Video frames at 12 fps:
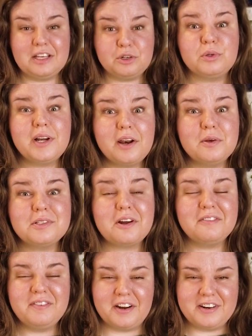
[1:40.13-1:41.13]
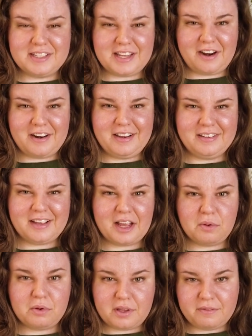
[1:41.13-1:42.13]
And tornadoes are very scary,
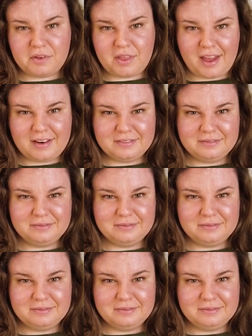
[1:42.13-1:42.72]
I will give you that.